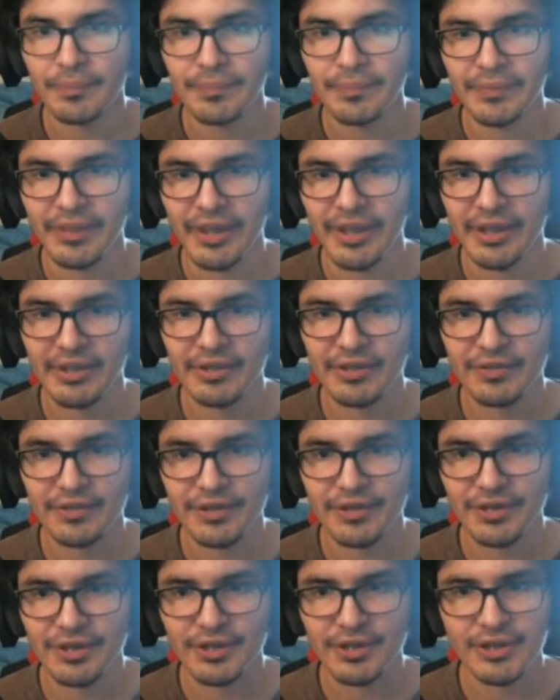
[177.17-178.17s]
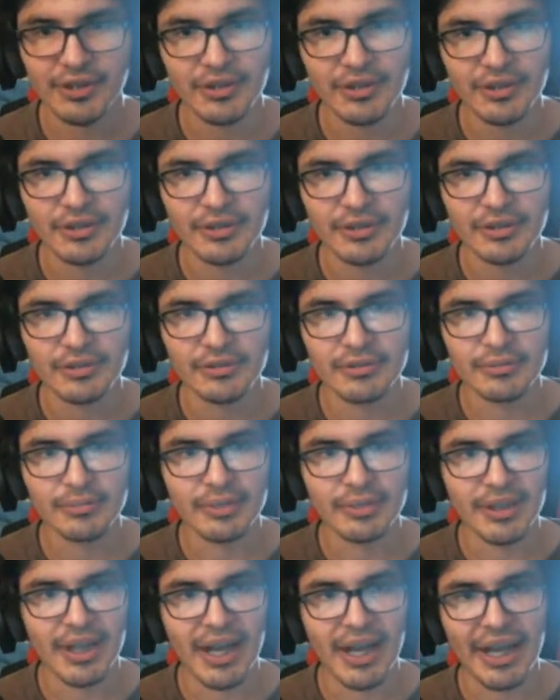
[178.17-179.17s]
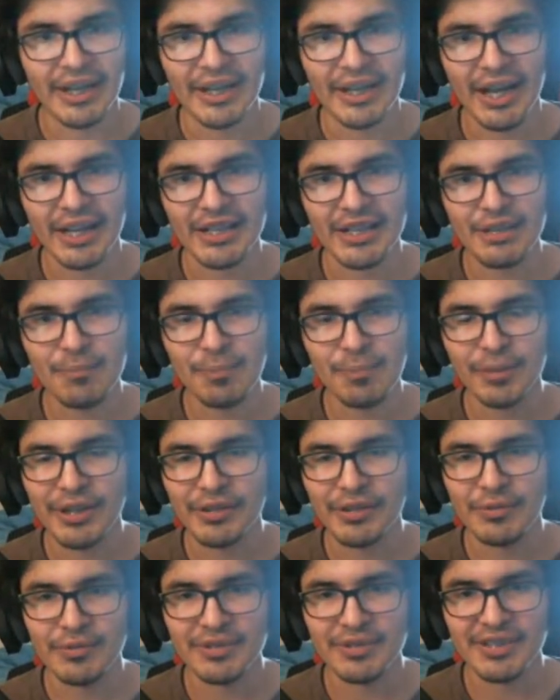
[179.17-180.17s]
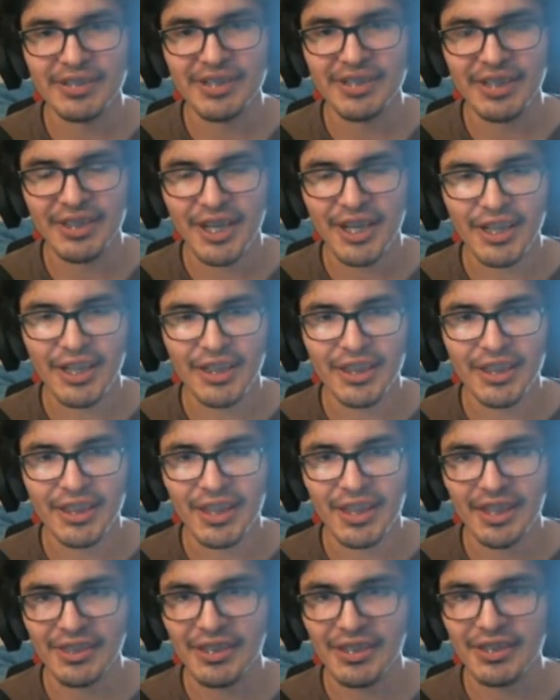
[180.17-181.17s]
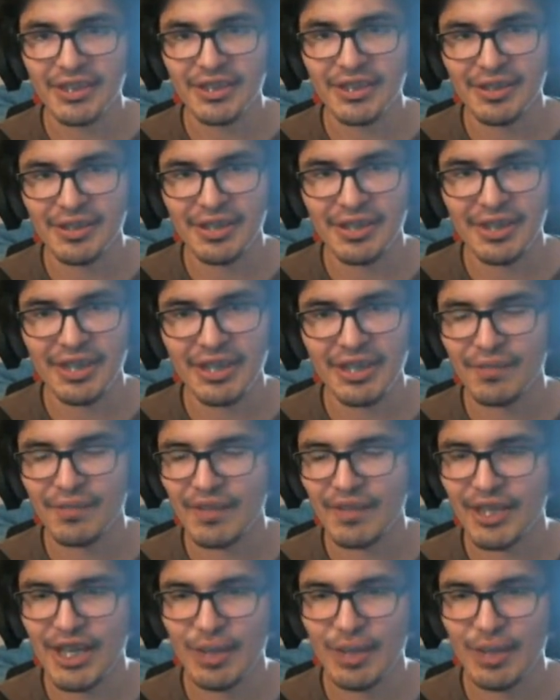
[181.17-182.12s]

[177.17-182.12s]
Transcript: That is for sure. But I didn't play through this because I thought the thing of the game